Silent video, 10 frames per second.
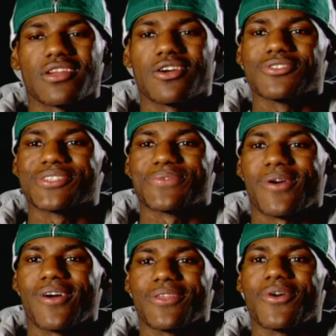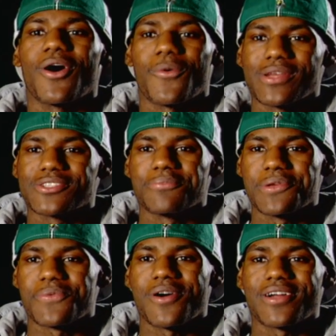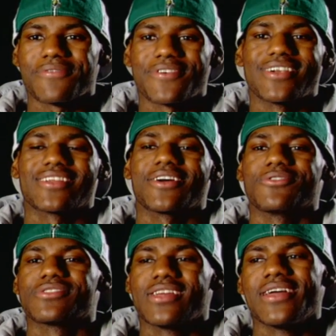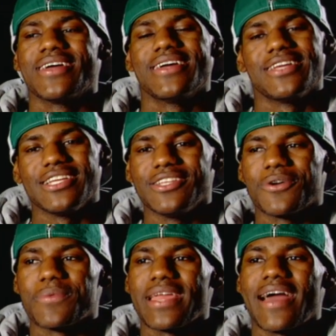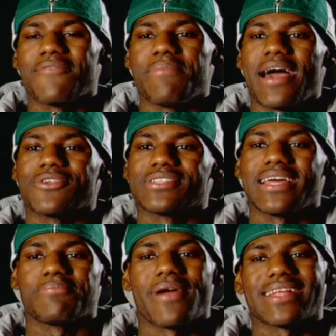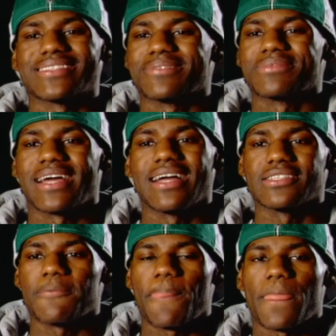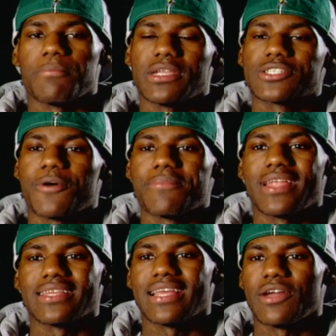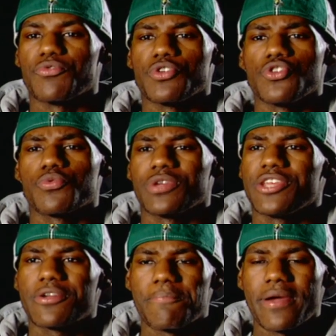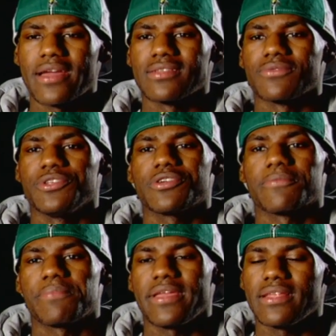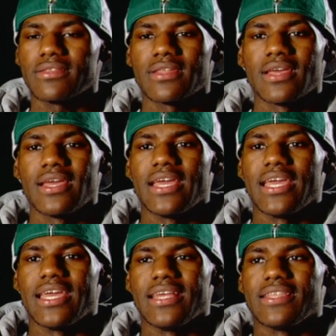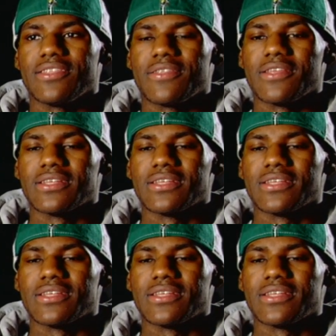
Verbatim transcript: if the coach is wrong. You're always going to be wrong in front of the coach. You know, we have battles at practice sometimes, but it's going to be like that. When you're competing and